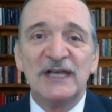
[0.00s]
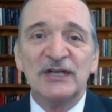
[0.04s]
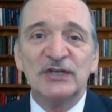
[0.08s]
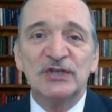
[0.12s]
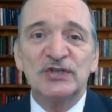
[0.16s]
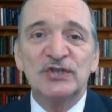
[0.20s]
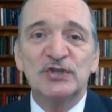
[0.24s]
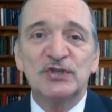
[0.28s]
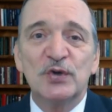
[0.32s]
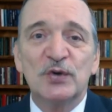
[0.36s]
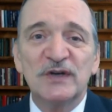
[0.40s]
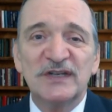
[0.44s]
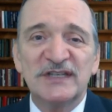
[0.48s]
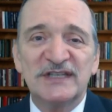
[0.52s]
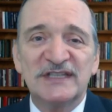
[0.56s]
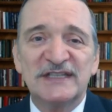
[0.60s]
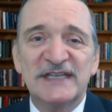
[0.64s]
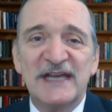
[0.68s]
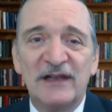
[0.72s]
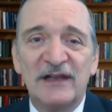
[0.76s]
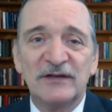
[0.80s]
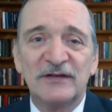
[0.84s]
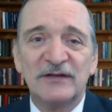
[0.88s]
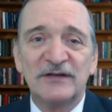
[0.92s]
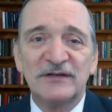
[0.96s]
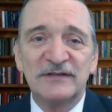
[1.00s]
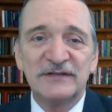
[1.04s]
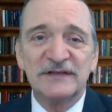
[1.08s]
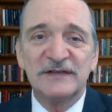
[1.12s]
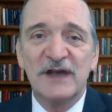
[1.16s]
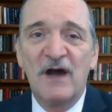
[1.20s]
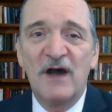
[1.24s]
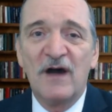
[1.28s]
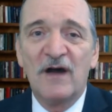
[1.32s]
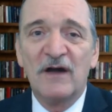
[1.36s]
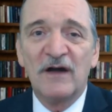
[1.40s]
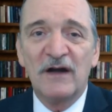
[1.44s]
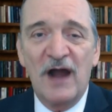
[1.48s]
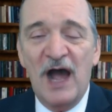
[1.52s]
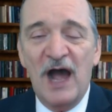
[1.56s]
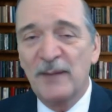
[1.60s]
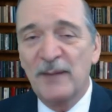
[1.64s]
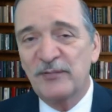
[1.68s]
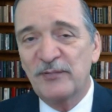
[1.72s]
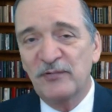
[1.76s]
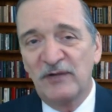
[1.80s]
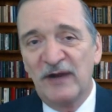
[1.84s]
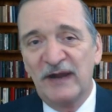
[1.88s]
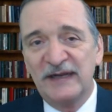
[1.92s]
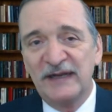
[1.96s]
short sellers are
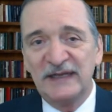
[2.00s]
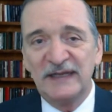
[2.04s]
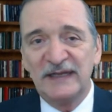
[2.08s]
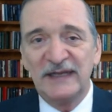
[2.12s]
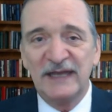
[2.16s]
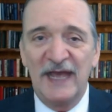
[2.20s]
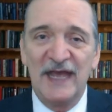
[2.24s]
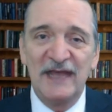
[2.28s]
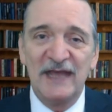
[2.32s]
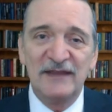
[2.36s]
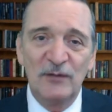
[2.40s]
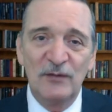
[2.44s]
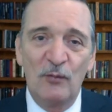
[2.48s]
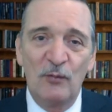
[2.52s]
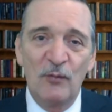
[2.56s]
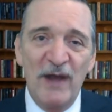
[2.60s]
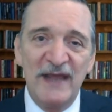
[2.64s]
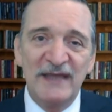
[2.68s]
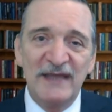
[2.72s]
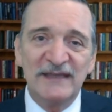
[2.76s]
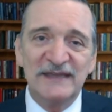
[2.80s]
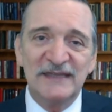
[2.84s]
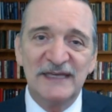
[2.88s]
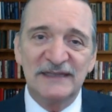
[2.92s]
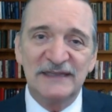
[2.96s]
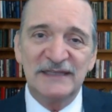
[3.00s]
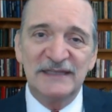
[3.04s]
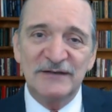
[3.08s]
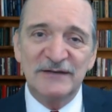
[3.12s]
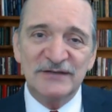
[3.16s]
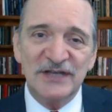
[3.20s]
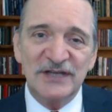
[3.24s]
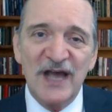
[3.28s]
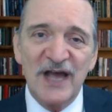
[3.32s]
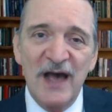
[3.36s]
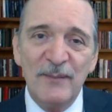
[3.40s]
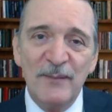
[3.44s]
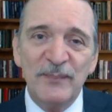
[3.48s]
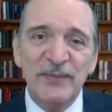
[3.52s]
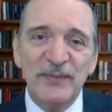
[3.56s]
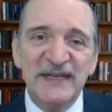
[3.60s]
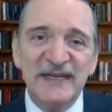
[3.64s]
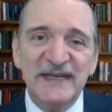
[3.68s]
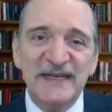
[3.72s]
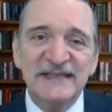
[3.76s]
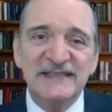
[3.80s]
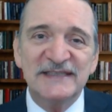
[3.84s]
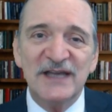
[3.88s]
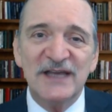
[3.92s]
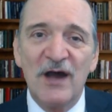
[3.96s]
operating and the way that those
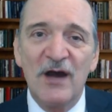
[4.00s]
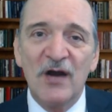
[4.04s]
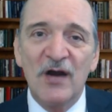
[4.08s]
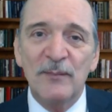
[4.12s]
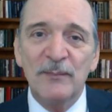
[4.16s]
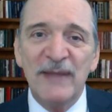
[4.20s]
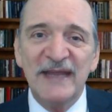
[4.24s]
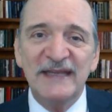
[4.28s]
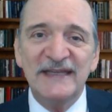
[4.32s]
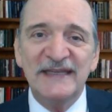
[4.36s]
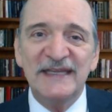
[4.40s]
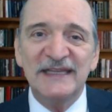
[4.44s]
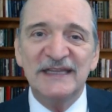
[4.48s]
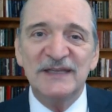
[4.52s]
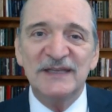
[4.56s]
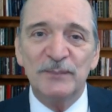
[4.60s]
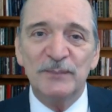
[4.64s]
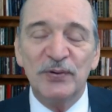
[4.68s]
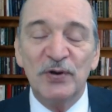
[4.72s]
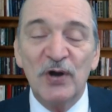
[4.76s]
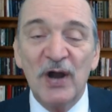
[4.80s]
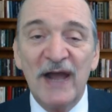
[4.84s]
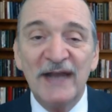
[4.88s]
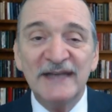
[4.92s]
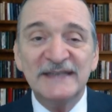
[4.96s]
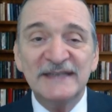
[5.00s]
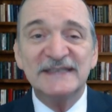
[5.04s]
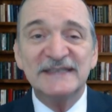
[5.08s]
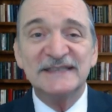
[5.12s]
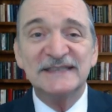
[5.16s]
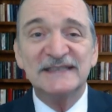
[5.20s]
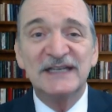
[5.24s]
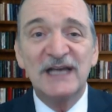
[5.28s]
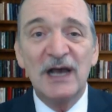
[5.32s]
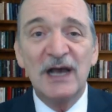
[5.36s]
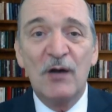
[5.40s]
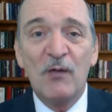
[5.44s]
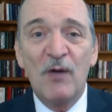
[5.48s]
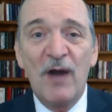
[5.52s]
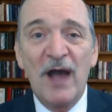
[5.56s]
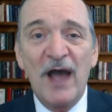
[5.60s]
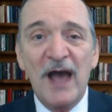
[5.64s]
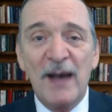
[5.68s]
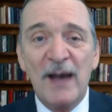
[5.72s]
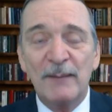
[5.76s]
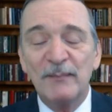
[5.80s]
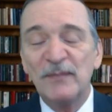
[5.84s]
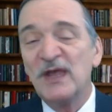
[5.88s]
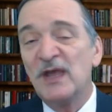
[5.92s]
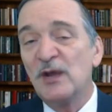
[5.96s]
companies are making the prices go
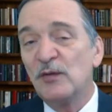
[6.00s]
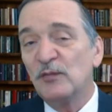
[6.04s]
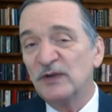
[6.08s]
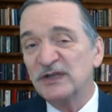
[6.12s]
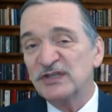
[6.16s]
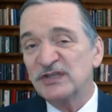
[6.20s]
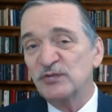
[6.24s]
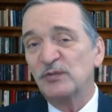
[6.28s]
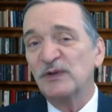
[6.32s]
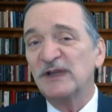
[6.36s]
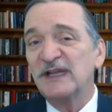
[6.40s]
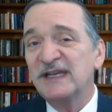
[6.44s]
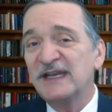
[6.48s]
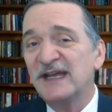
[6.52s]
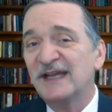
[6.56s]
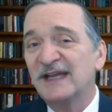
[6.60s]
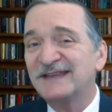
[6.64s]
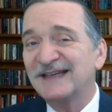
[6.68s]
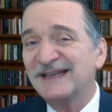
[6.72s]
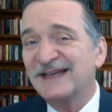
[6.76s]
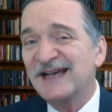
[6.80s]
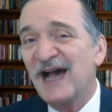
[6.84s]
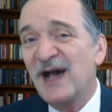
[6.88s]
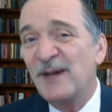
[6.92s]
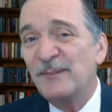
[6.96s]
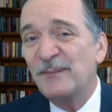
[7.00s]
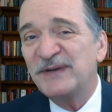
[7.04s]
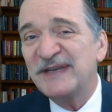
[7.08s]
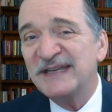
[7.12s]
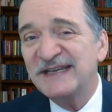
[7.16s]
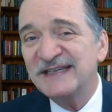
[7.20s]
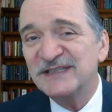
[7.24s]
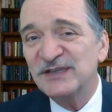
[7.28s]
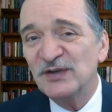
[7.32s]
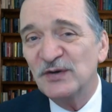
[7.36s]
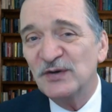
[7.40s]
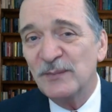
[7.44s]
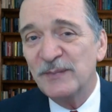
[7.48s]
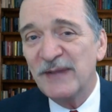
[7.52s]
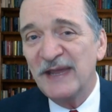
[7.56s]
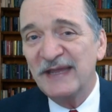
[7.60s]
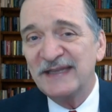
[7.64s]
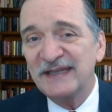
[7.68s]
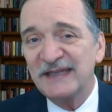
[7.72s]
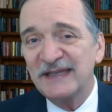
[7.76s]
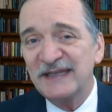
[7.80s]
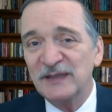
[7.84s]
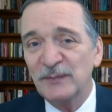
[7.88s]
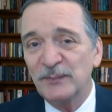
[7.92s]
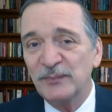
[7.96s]
up. Well, it's really not the companies that are
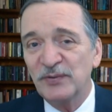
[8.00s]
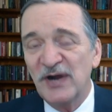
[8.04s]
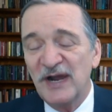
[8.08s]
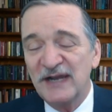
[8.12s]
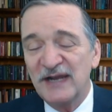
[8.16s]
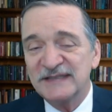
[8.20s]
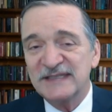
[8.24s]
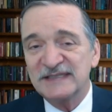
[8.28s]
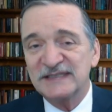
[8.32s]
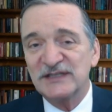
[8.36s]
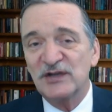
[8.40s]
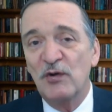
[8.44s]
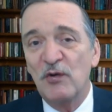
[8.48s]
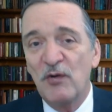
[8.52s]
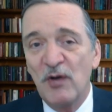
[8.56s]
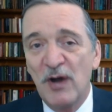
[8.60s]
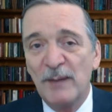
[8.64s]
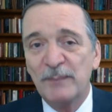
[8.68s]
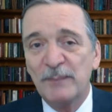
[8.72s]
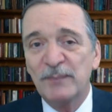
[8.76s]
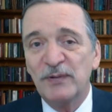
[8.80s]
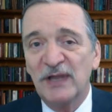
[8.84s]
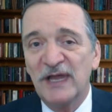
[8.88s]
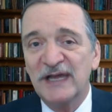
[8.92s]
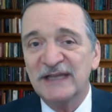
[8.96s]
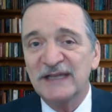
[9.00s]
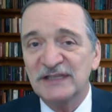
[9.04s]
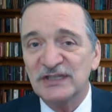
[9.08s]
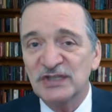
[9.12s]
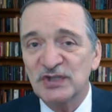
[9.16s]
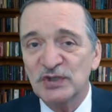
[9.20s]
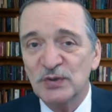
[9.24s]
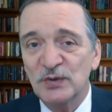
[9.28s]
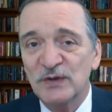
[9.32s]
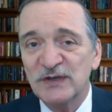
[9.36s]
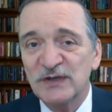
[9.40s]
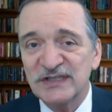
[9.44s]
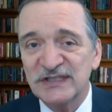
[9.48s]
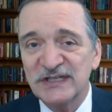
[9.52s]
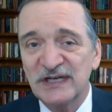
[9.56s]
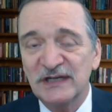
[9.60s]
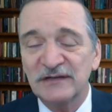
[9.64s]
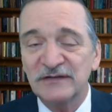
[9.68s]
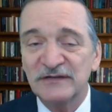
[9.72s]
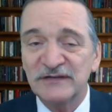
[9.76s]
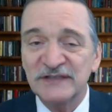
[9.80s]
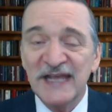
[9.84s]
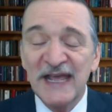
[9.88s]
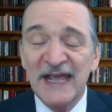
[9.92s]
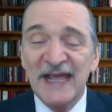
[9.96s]
making the prices go up like the short
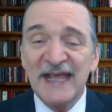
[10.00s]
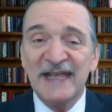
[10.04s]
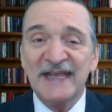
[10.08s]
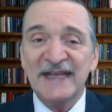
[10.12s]
sellers.